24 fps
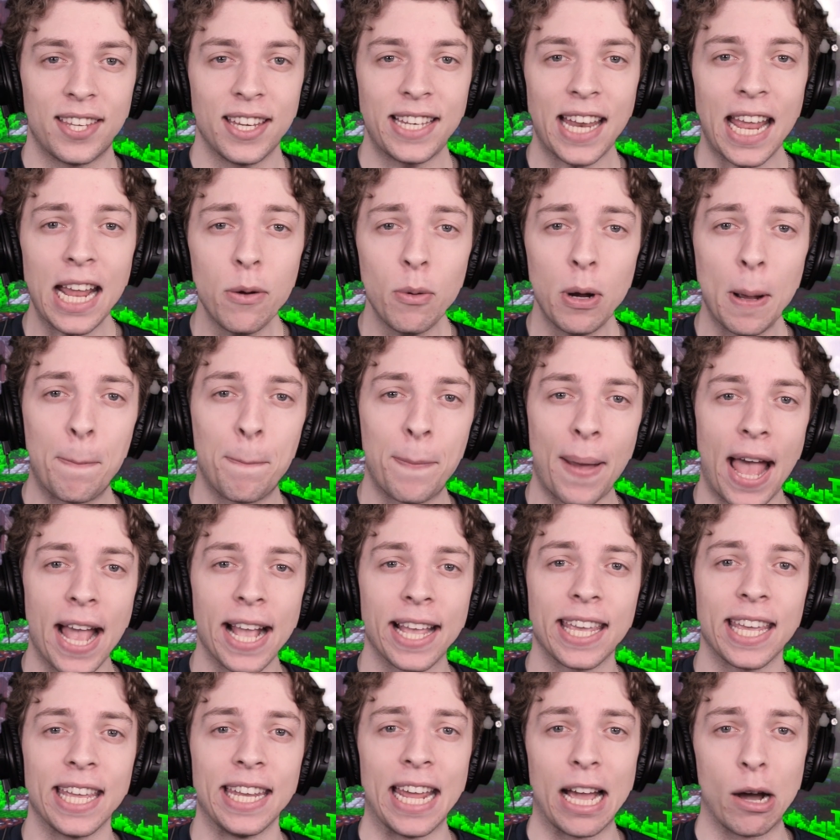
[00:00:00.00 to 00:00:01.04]
Today we're
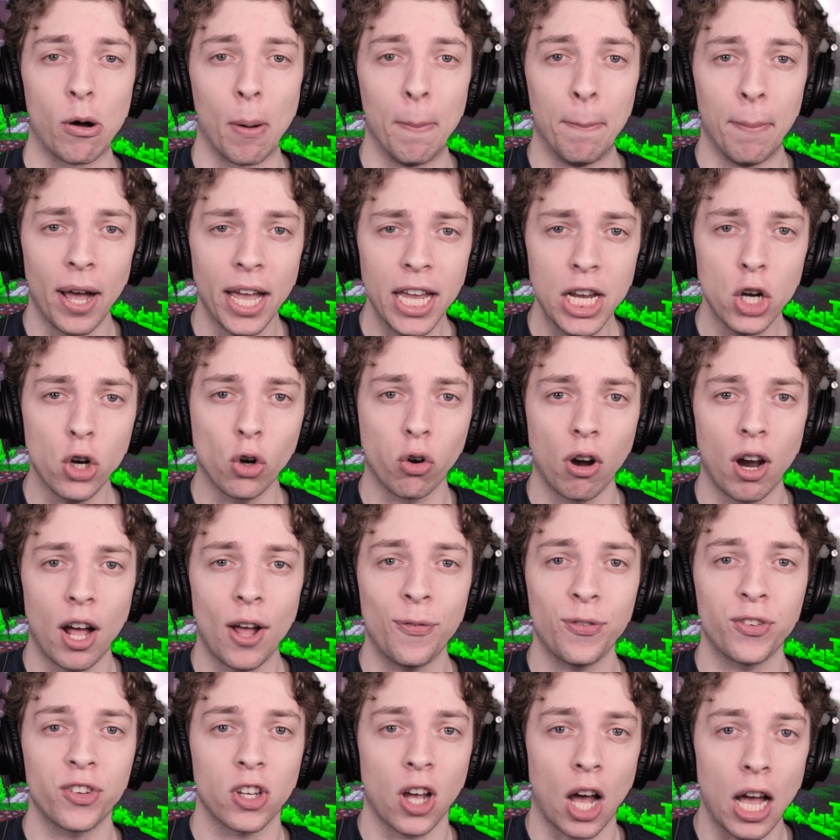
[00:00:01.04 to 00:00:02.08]
back in our
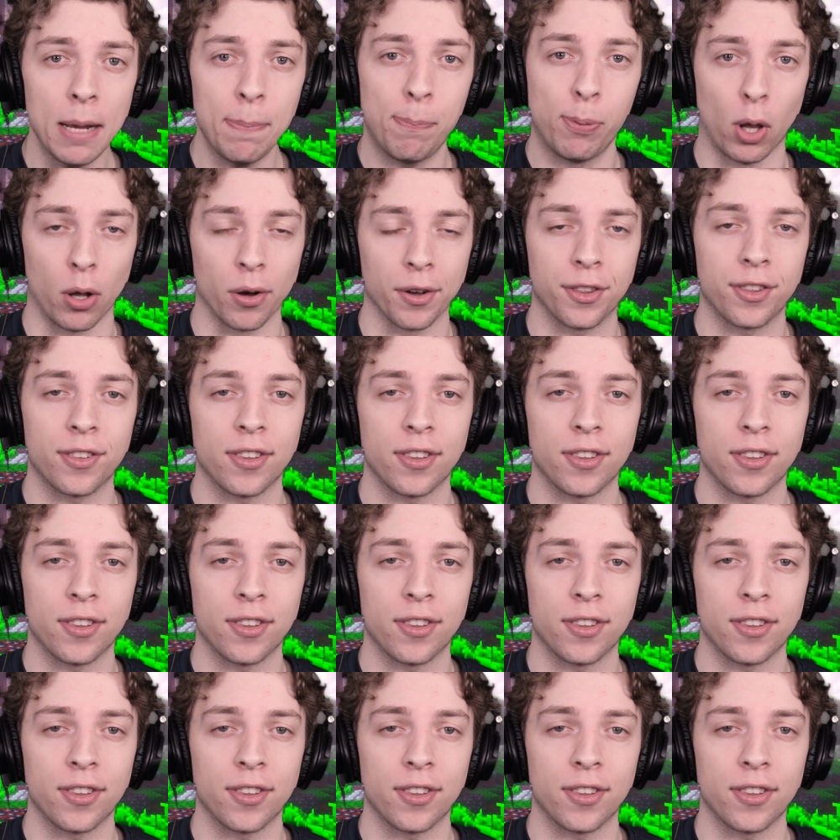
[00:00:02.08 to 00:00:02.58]
Minecraft Skyblock